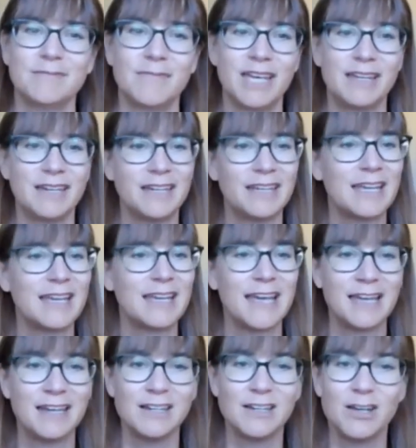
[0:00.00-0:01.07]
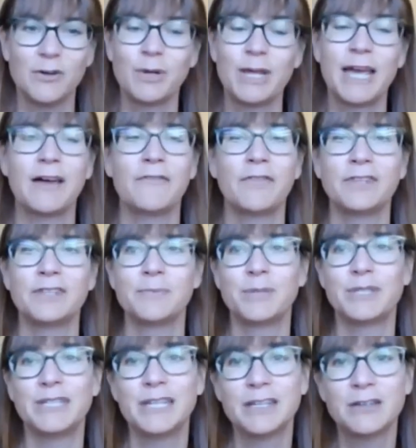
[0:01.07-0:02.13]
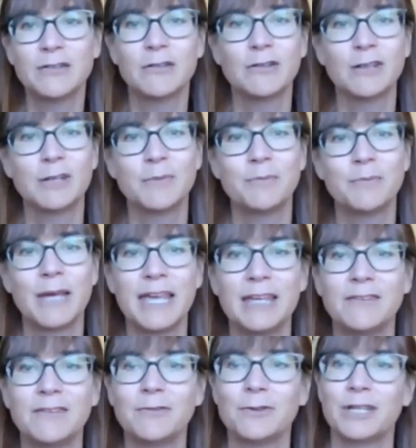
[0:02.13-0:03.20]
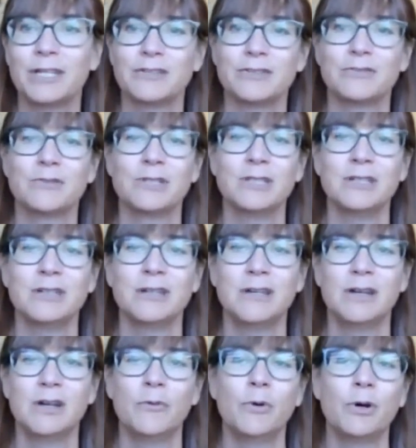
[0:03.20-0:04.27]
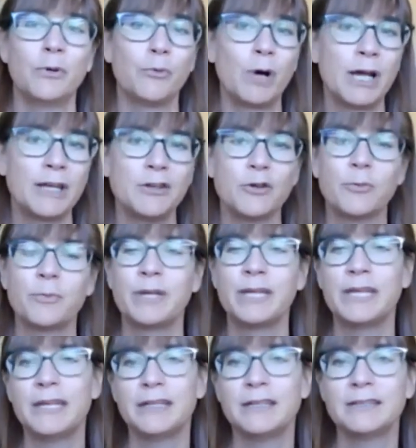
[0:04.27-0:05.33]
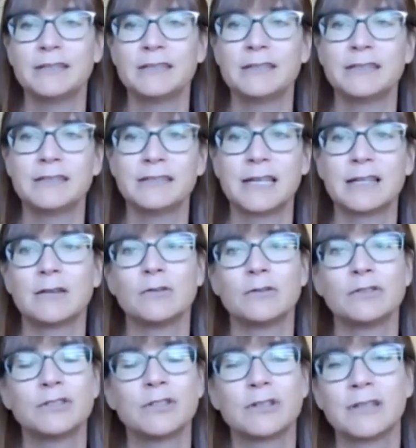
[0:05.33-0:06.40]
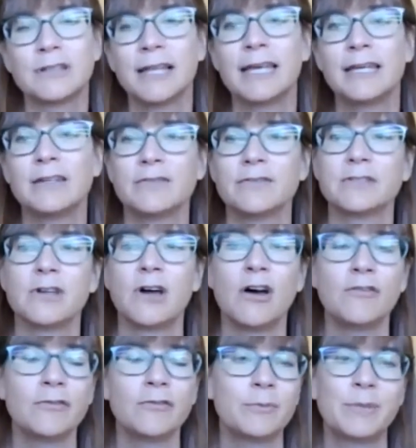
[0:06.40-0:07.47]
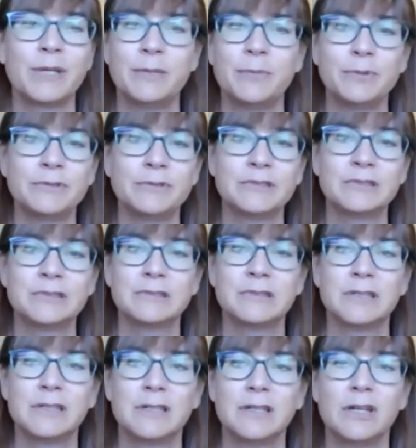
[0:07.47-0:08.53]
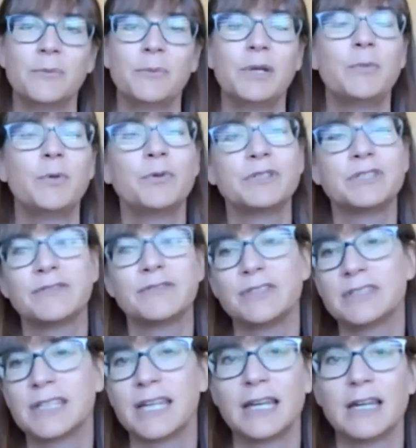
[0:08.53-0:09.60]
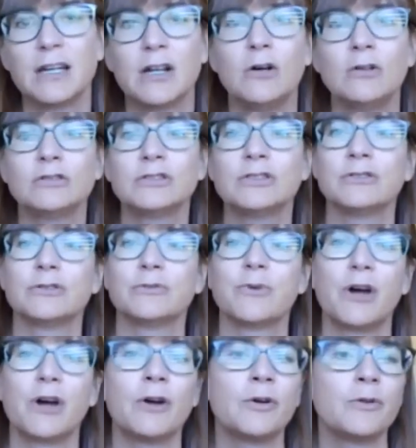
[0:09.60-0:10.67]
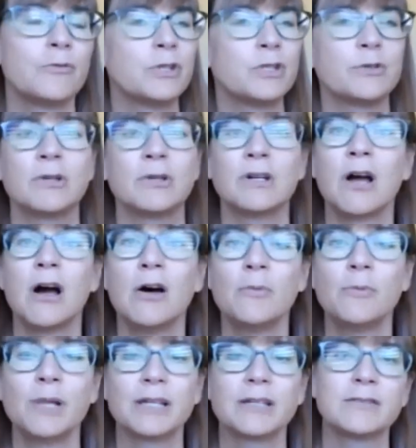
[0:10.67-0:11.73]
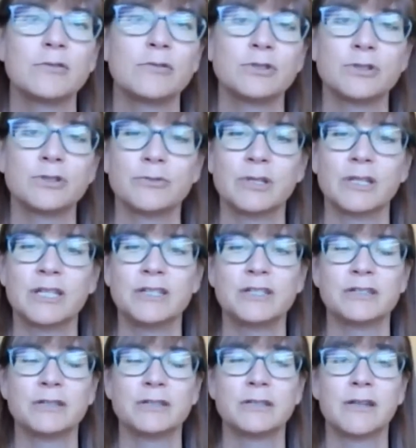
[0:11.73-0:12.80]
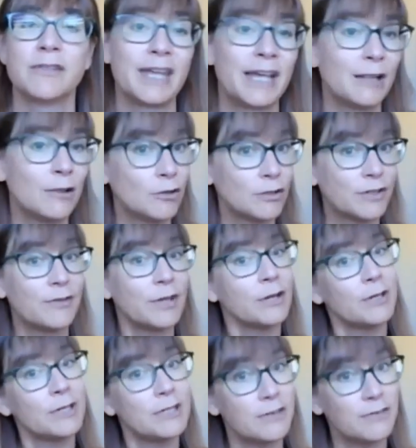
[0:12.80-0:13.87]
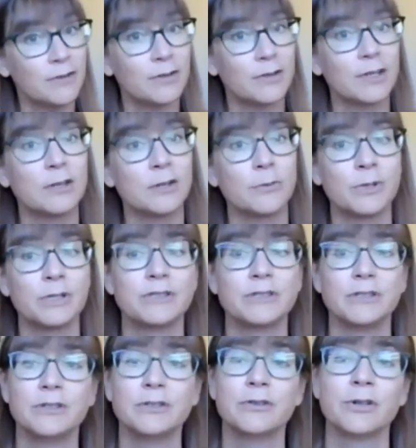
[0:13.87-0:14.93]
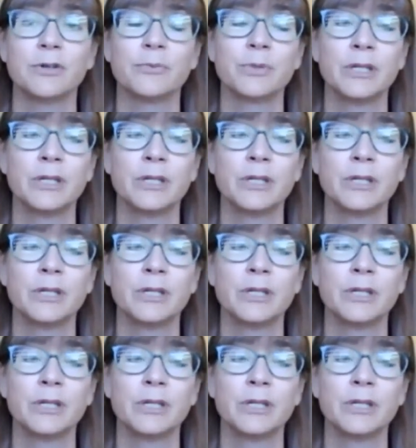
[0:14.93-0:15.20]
And in Canada, we have this particularly painful history where white Europeans, the settlers, took the land of sovereign peoples, people with sophisticated cultures, with art, ritual, and complex social relations that looked very different than the ones in Europe,